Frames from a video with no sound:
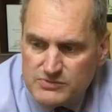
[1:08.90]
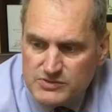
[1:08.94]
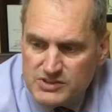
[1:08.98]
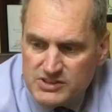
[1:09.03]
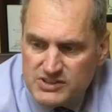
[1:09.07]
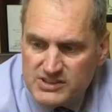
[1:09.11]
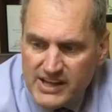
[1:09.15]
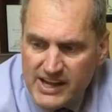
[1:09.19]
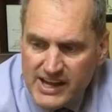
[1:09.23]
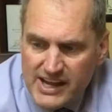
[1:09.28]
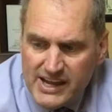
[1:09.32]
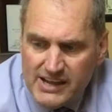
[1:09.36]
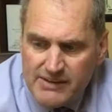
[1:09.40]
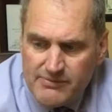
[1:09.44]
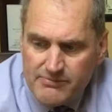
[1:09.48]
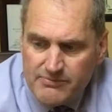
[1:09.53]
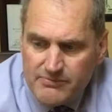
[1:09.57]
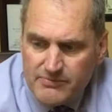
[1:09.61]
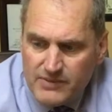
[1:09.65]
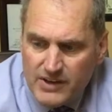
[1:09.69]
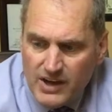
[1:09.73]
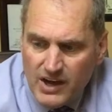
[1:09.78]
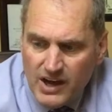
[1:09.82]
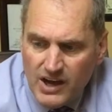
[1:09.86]
today
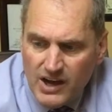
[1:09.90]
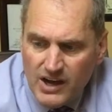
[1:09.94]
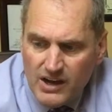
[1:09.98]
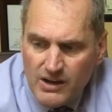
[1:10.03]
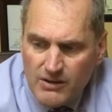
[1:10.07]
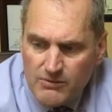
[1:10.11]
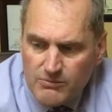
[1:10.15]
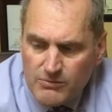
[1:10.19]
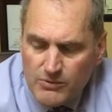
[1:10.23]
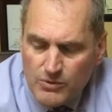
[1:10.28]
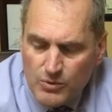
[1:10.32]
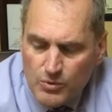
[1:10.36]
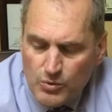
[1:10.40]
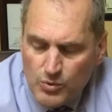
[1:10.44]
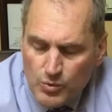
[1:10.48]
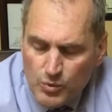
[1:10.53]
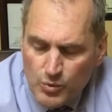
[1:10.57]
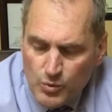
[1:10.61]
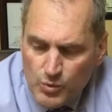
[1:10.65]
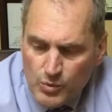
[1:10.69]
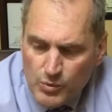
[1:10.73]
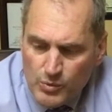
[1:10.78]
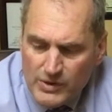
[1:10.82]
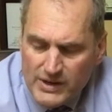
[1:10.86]

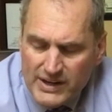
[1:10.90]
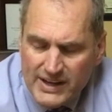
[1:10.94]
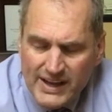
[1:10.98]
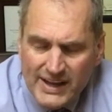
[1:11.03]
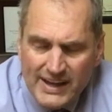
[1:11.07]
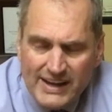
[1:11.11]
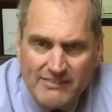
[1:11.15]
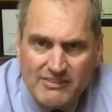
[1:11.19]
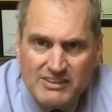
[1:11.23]
we want to kind